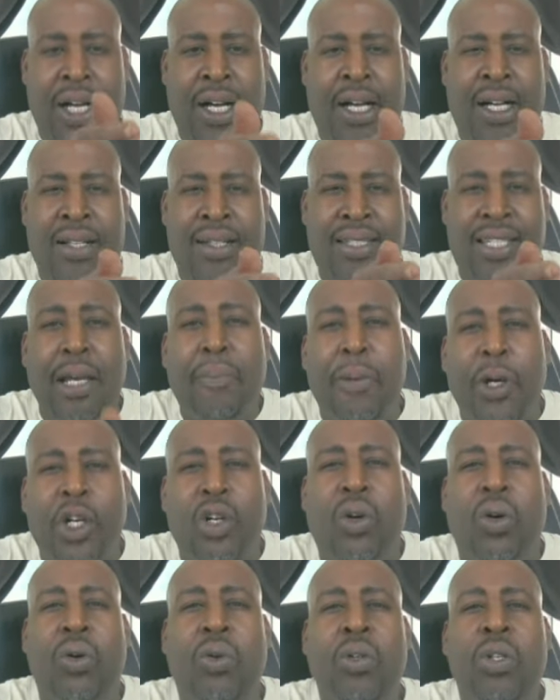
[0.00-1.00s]

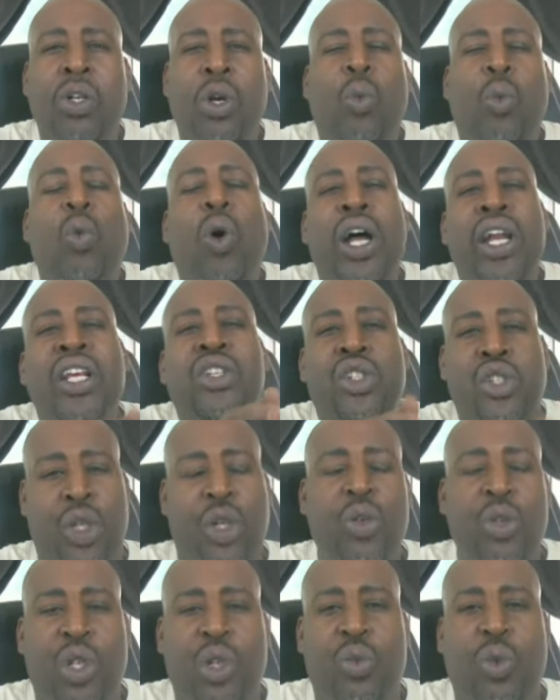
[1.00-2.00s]
typical, what is
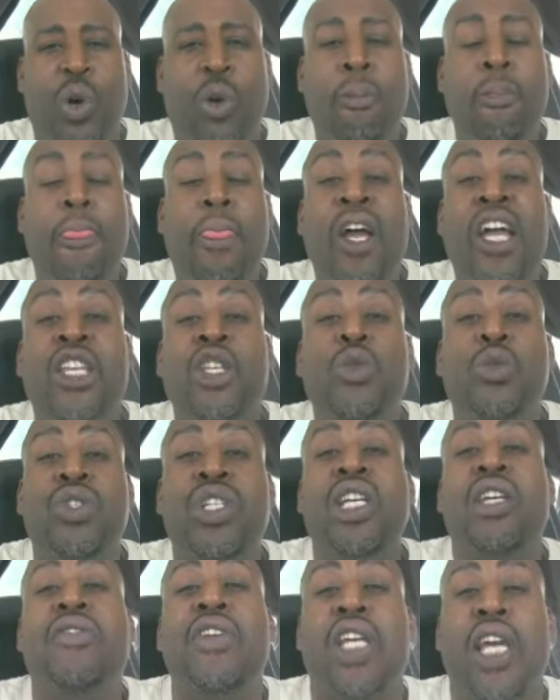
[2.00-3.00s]
usual, and you
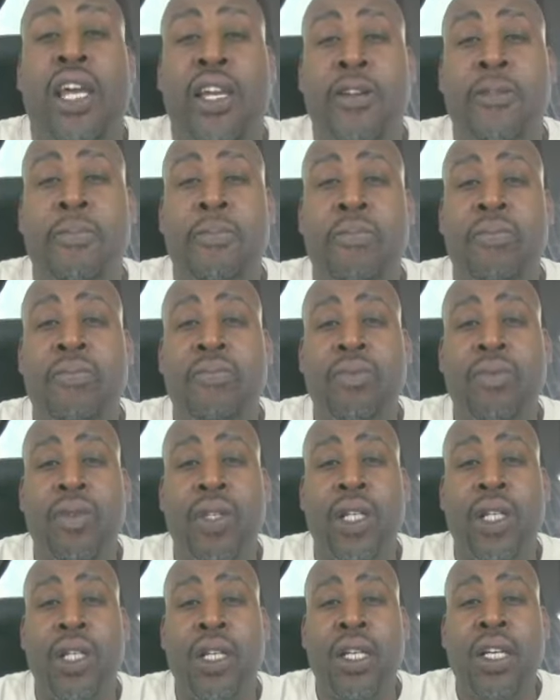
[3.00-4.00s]
deviate.
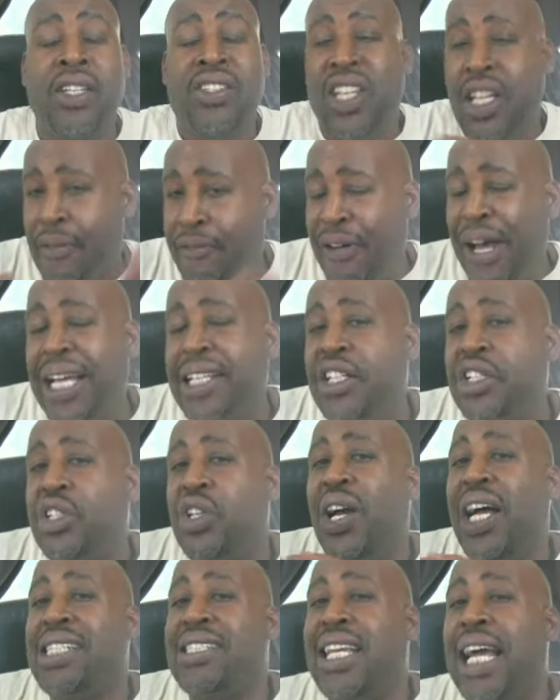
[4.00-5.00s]
See, the fact that you're
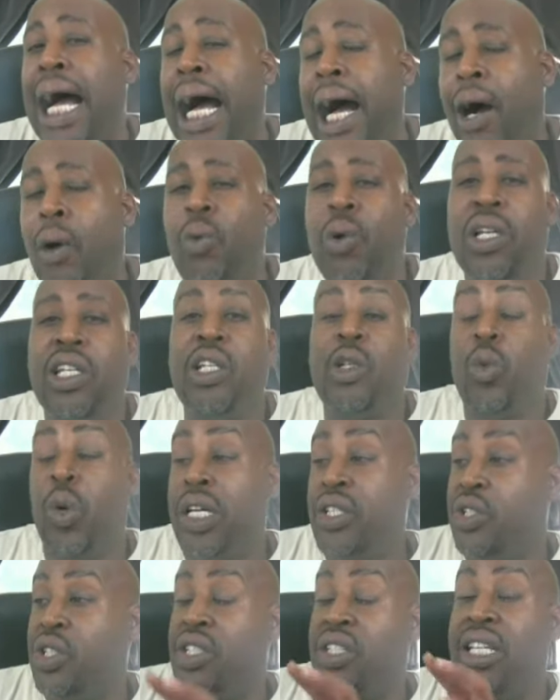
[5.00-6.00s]
asking hourly
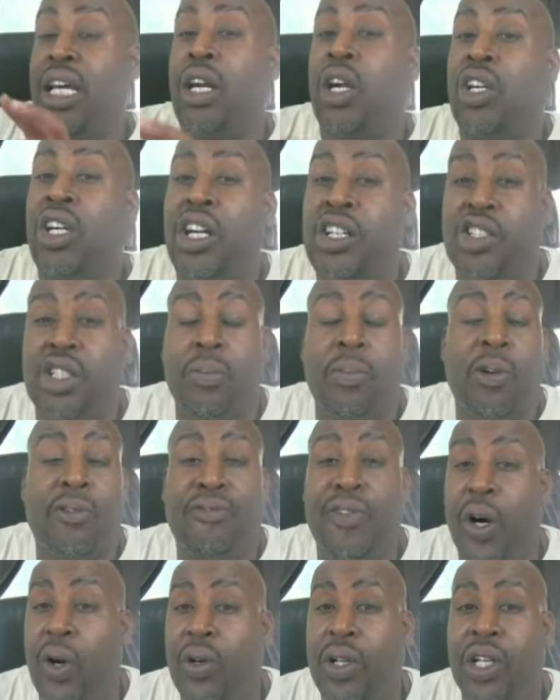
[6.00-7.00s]
questions that are customer
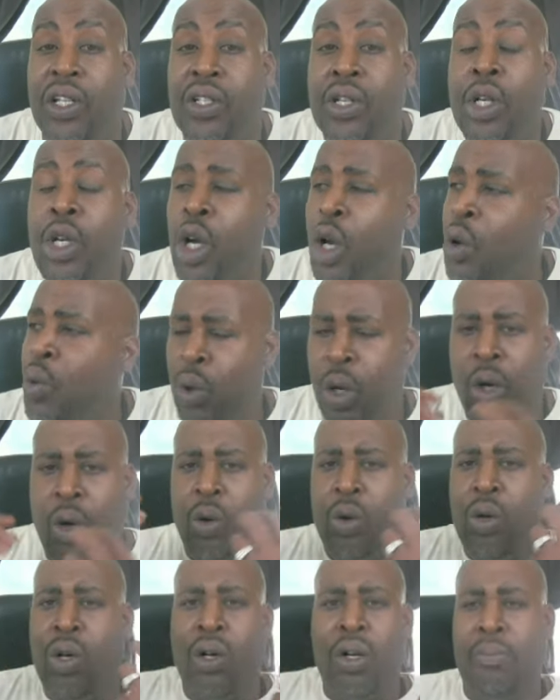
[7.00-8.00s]
focused
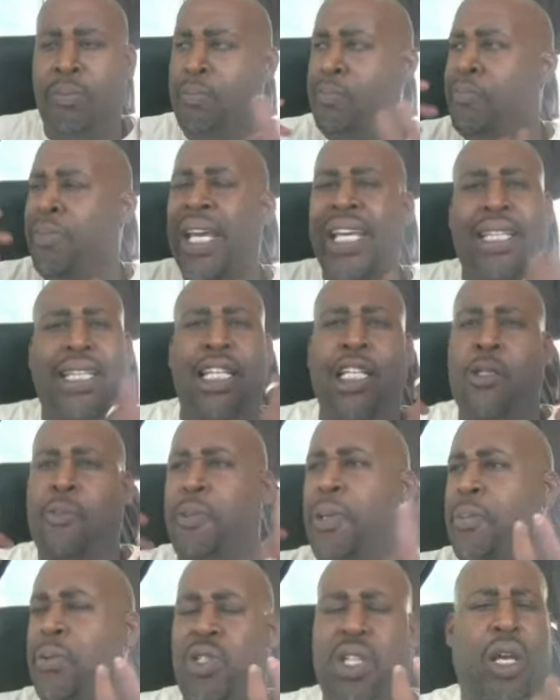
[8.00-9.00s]
will make these
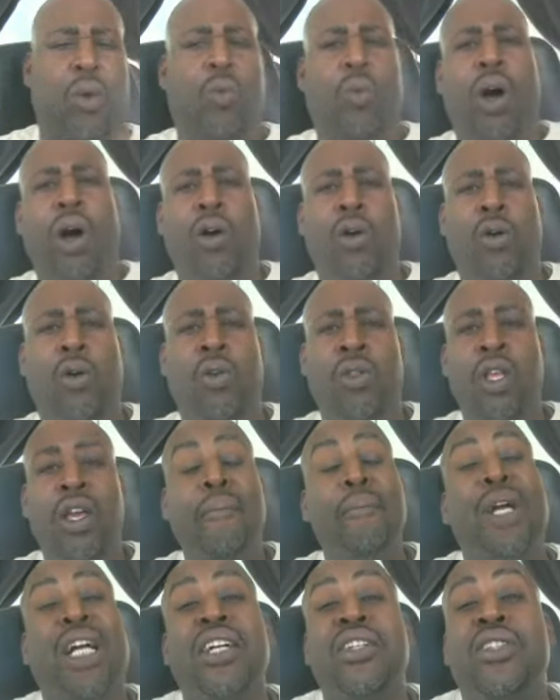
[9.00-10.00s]
people say, whoa,
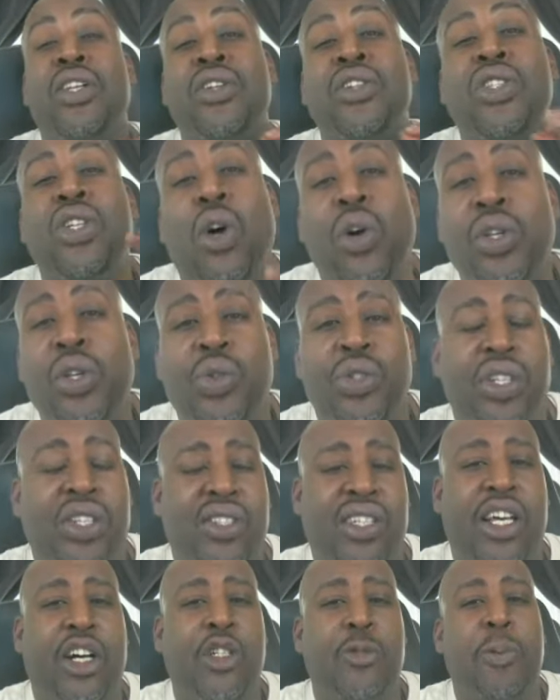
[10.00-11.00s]
because they're so used to
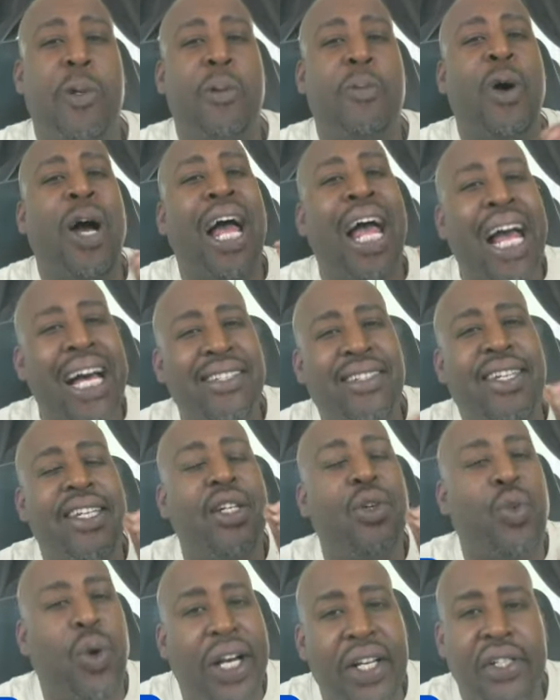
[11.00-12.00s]
salespeople asking
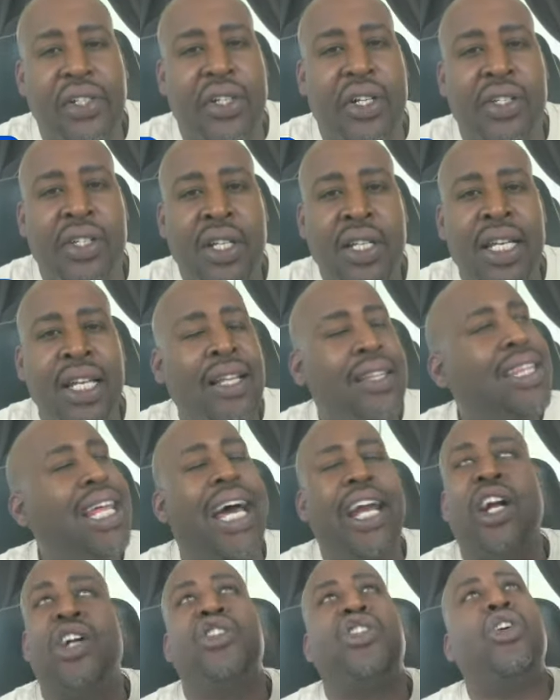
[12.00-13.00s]
questions that
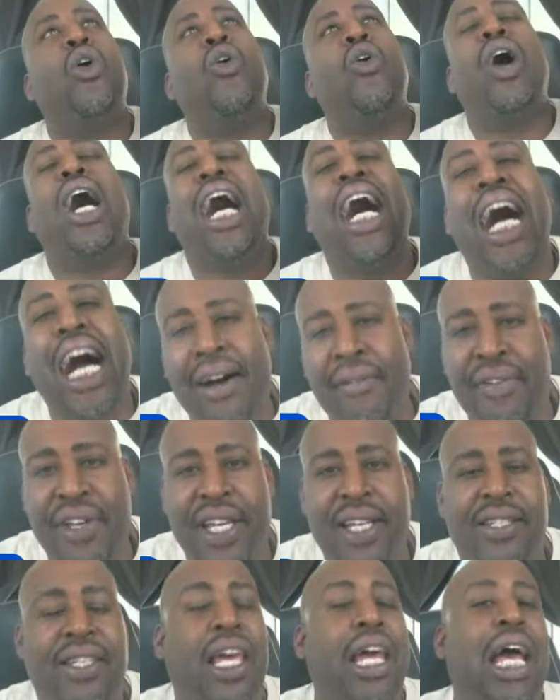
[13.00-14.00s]
are so
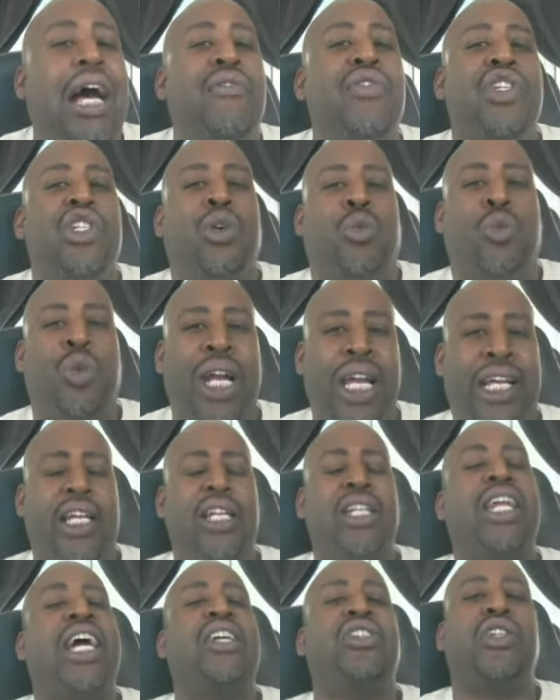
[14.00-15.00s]
obvious and have a direct
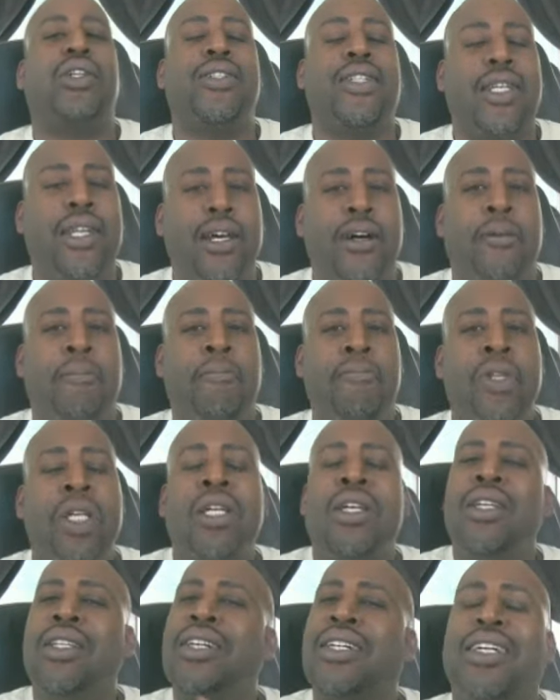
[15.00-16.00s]
connection to them.
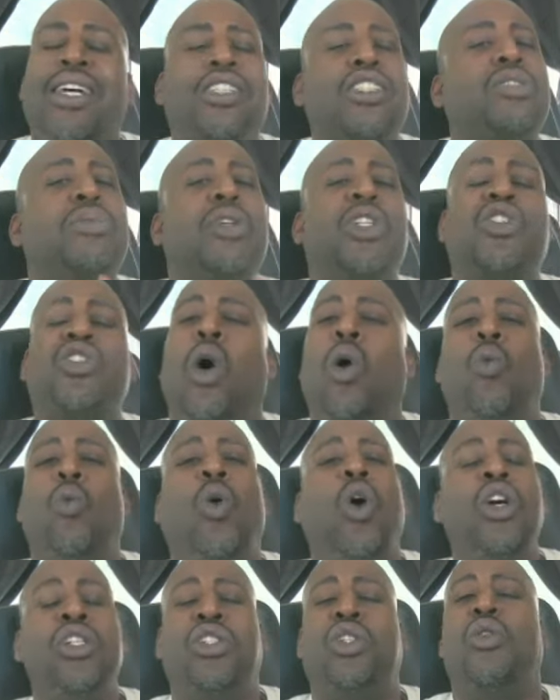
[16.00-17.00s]
The customers don't
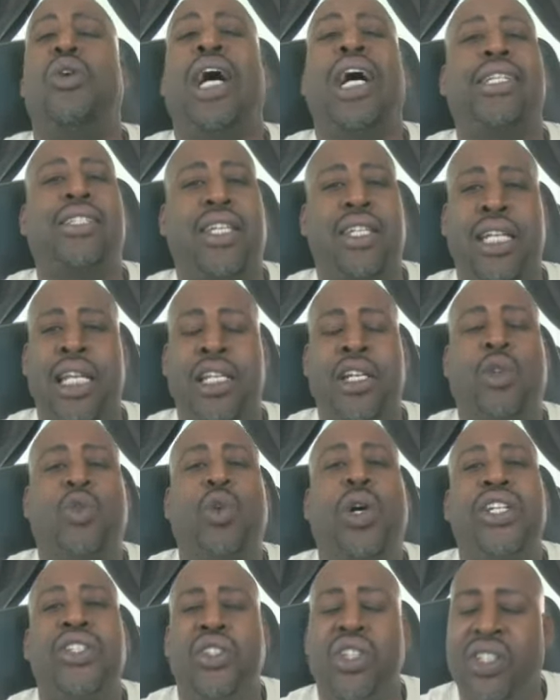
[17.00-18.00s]
want you asking any
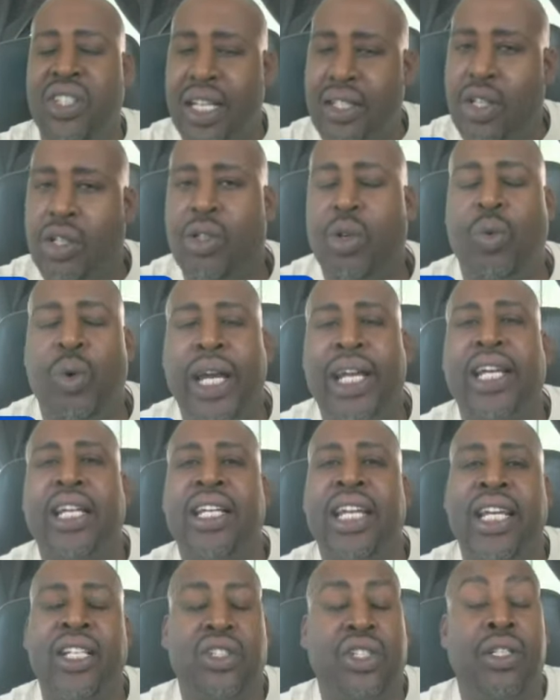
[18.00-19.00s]
questions that's a direct
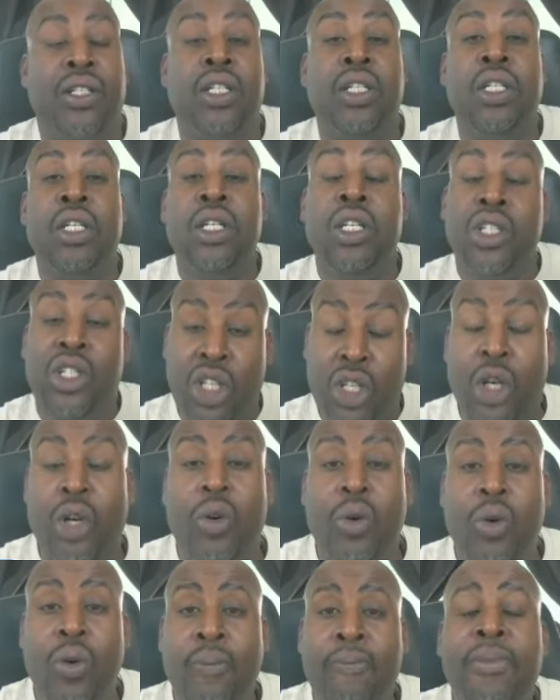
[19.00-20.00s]
connection to
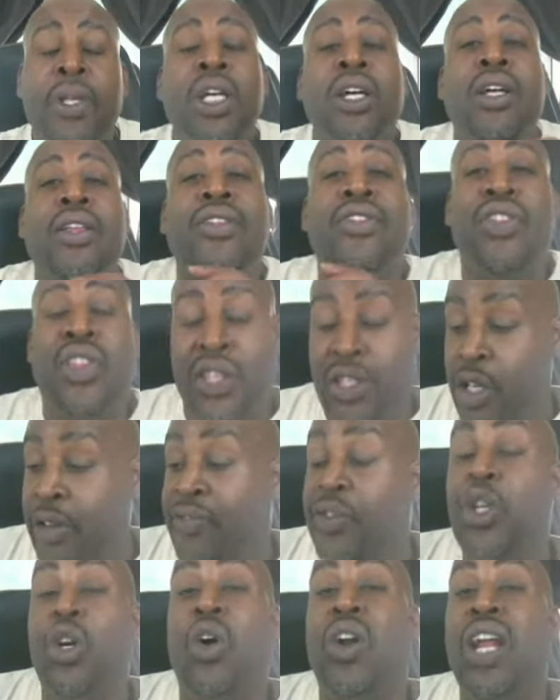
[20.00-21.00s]
you. If you
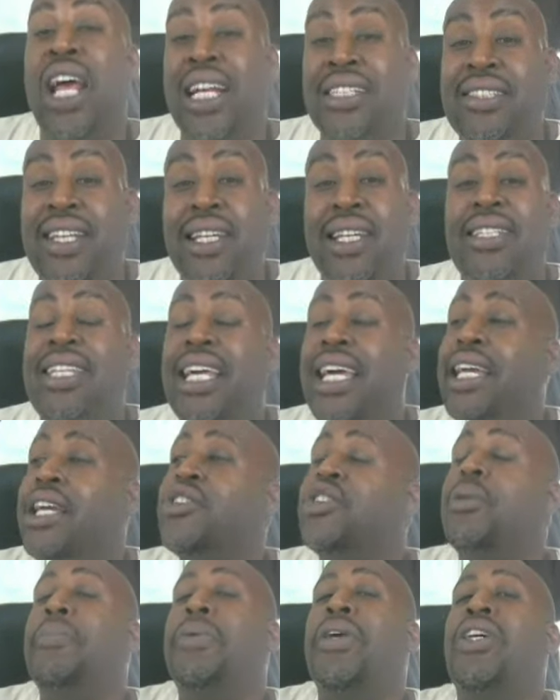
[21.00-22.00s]
don't ask anything, it
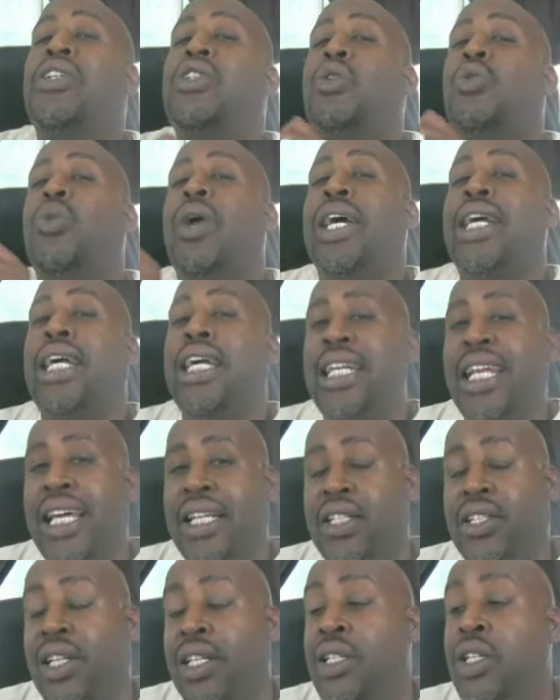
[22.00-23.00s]
should be a direct
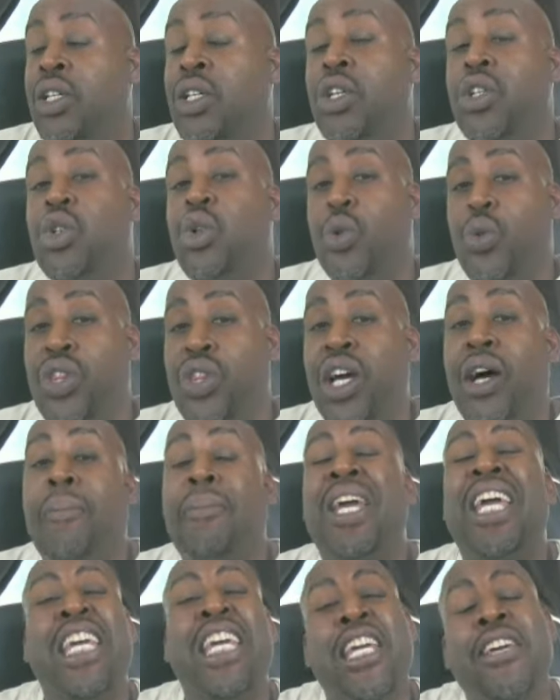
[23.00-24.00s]
connection to them,
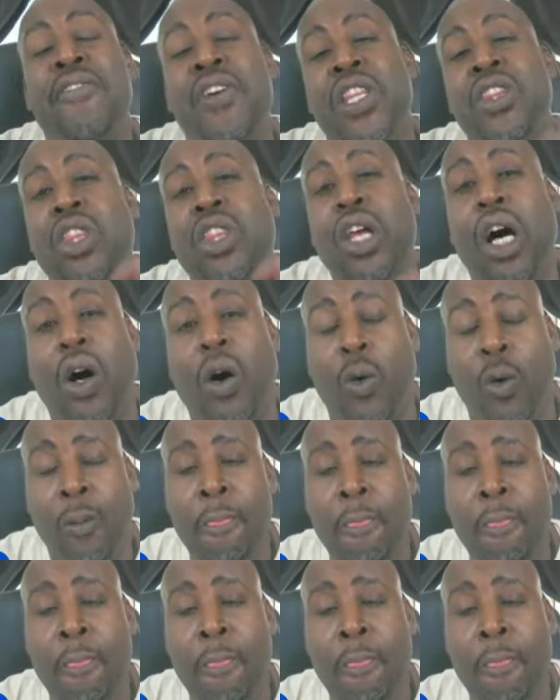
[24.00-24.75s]
even though,